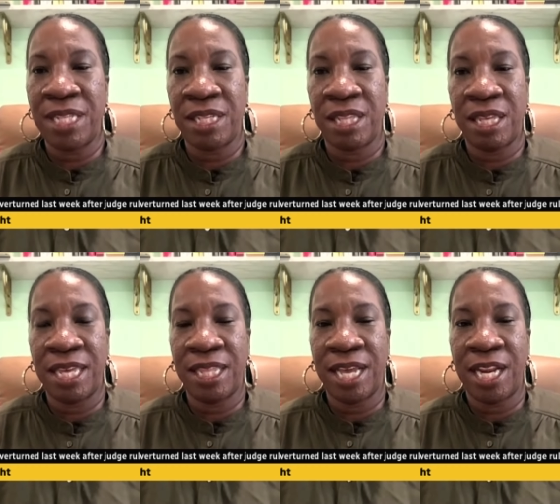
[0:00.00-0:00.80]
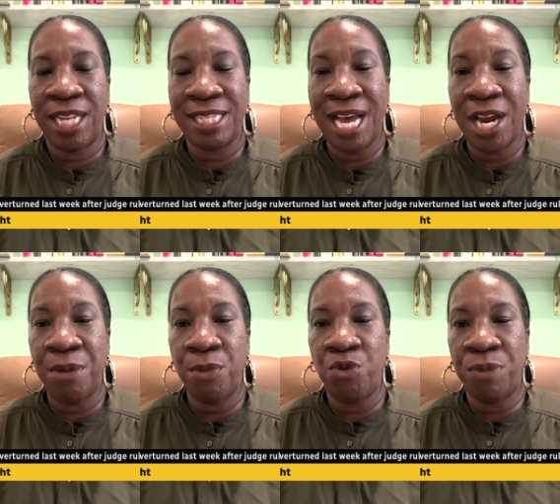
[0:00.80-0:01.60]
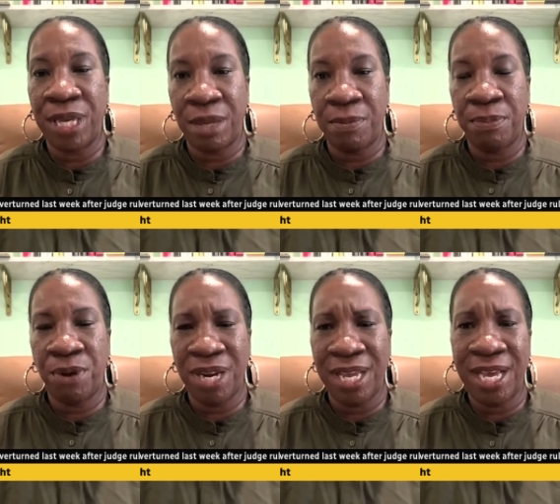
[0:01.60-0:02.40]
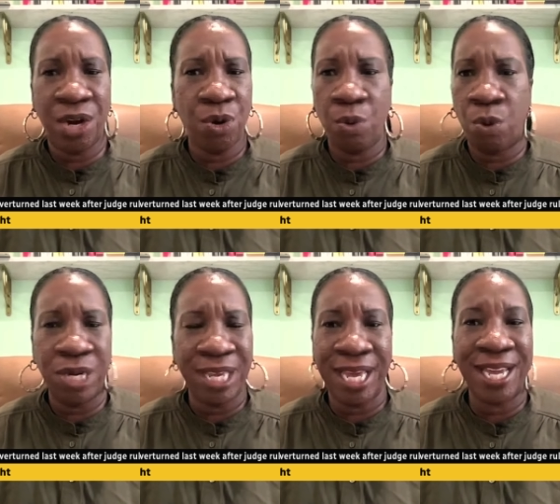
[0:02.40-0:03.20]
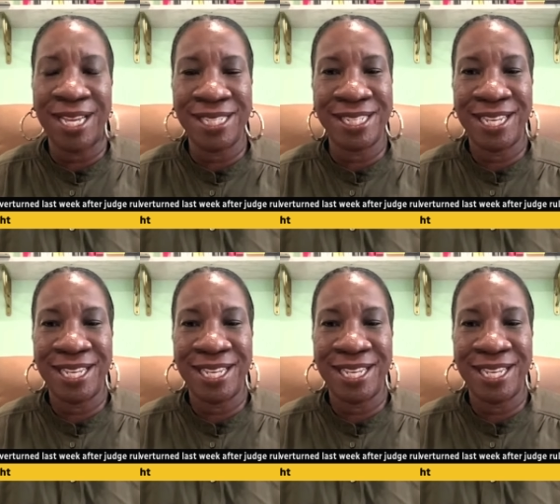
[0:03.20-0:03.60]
to think that an entire movement can be predicated on one case.